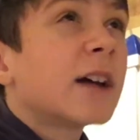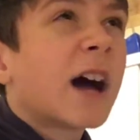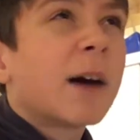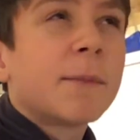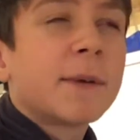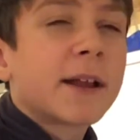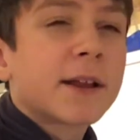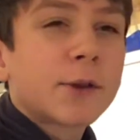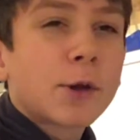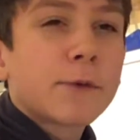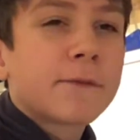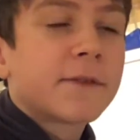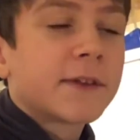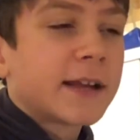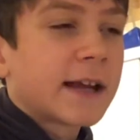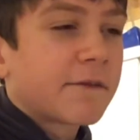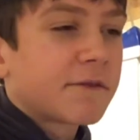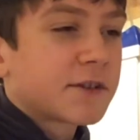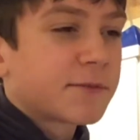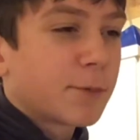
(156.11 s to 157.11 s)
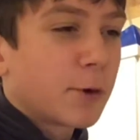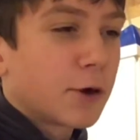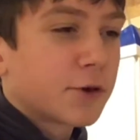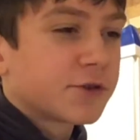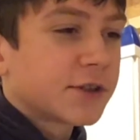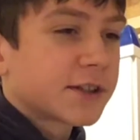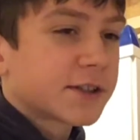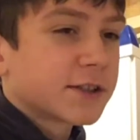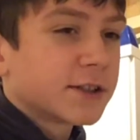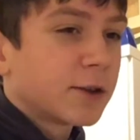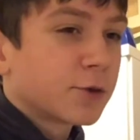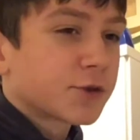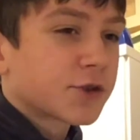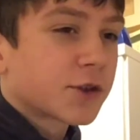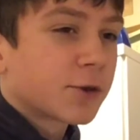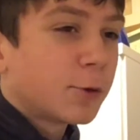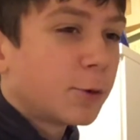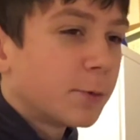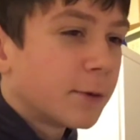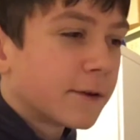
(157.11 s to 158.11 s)
I mean, I know for the average person that's
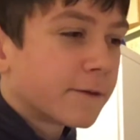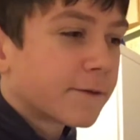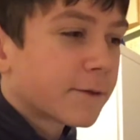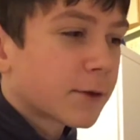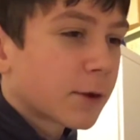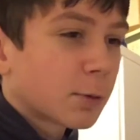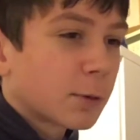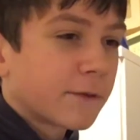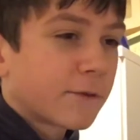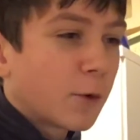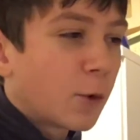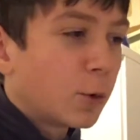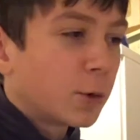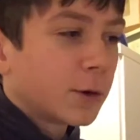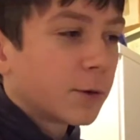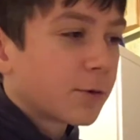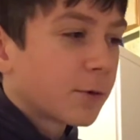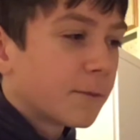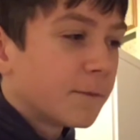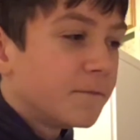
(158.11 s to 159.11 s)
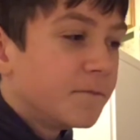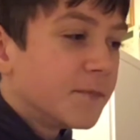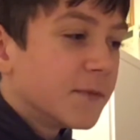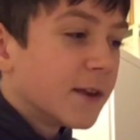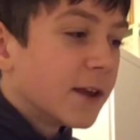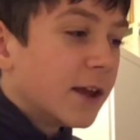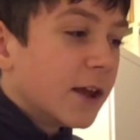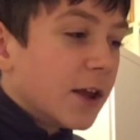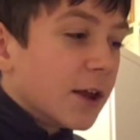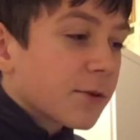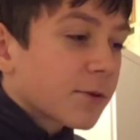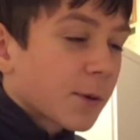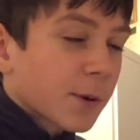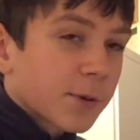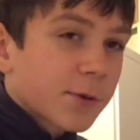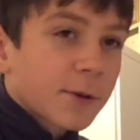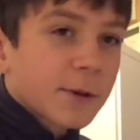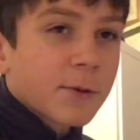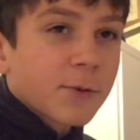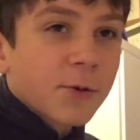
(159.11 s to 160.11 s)
logical, but for someone with autism, so if
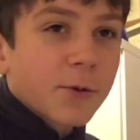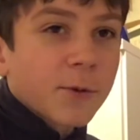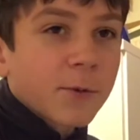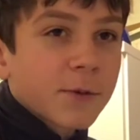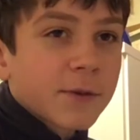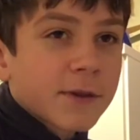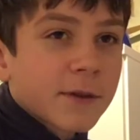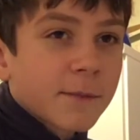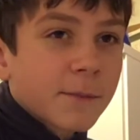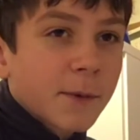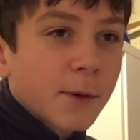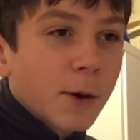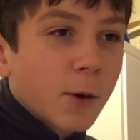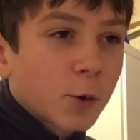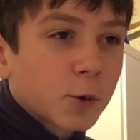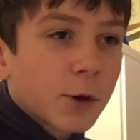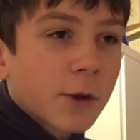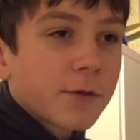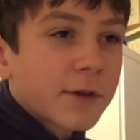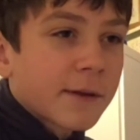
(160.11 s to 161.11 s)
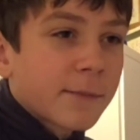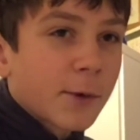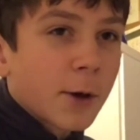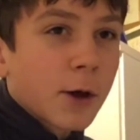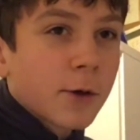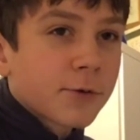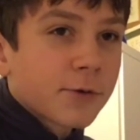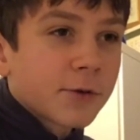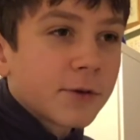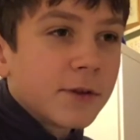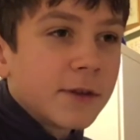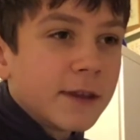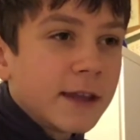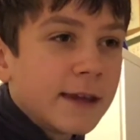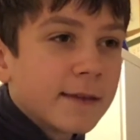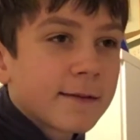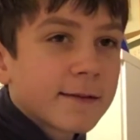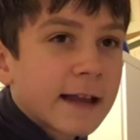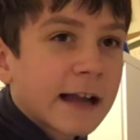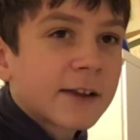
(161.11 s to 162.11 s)
some autistic person
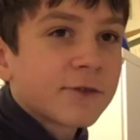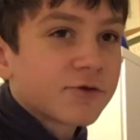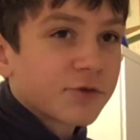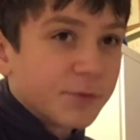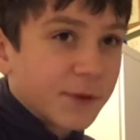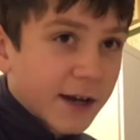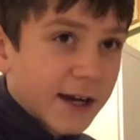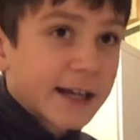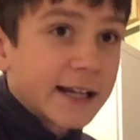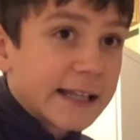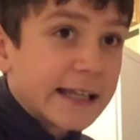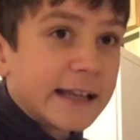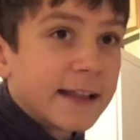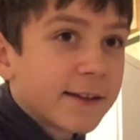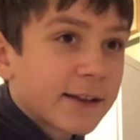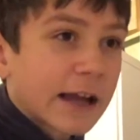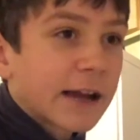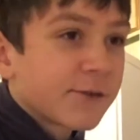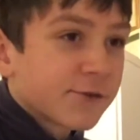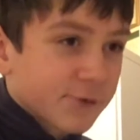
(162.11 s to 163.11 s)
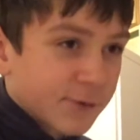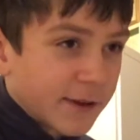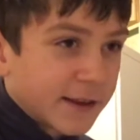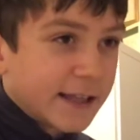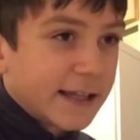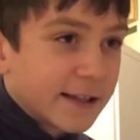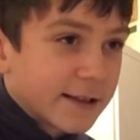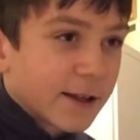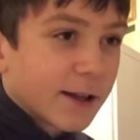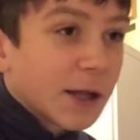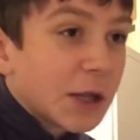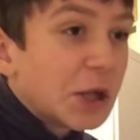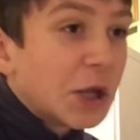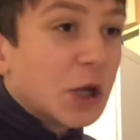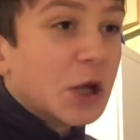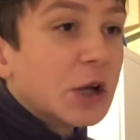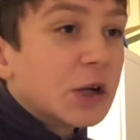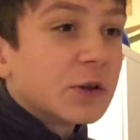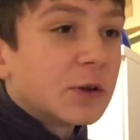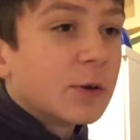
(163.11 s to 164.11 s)
needs a tantrum, they're going to need a tantrum, they need to
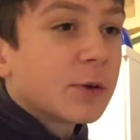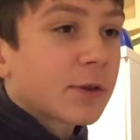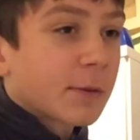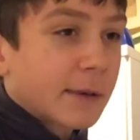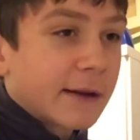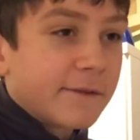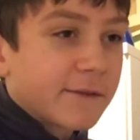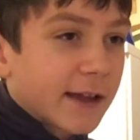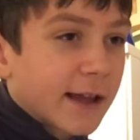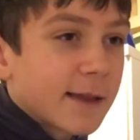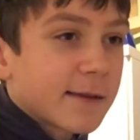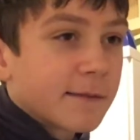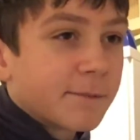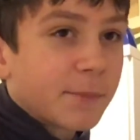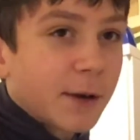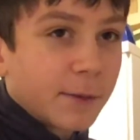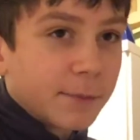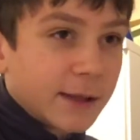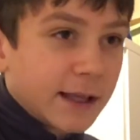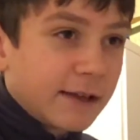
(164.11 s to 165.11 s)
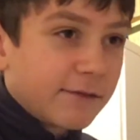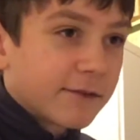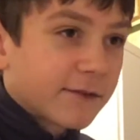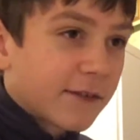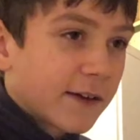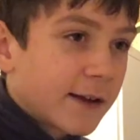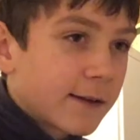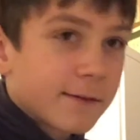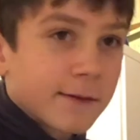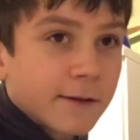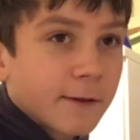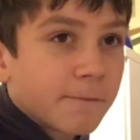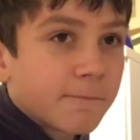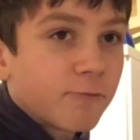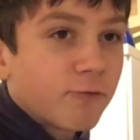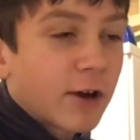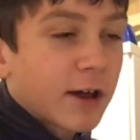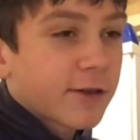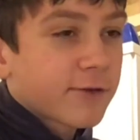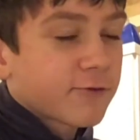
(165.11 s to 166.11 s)
do something that is in public, even if it is in a
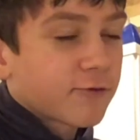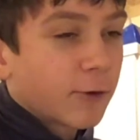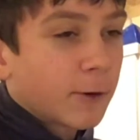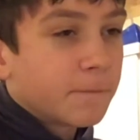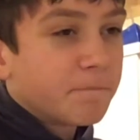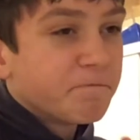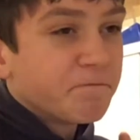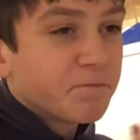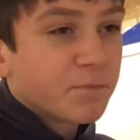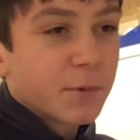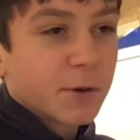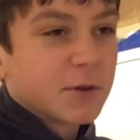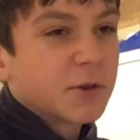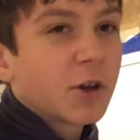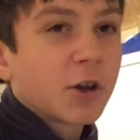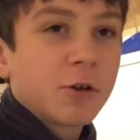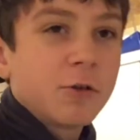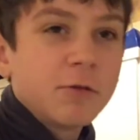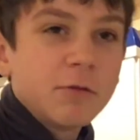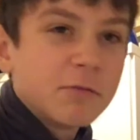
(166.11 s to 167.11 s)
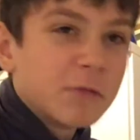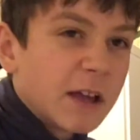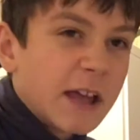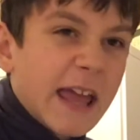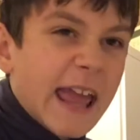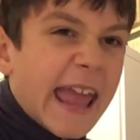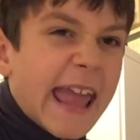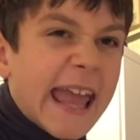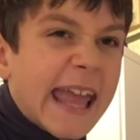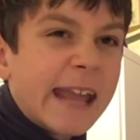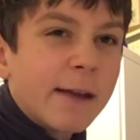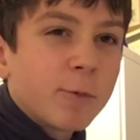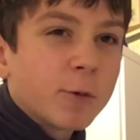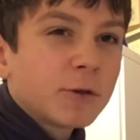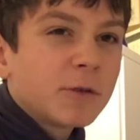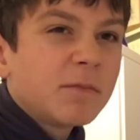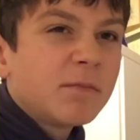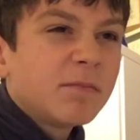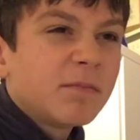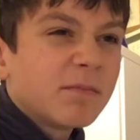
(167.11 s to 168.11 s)
restaurant. But no, he
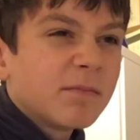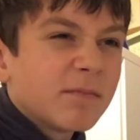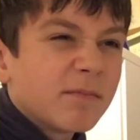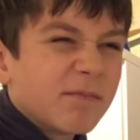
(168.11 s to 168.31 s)
wouldn't.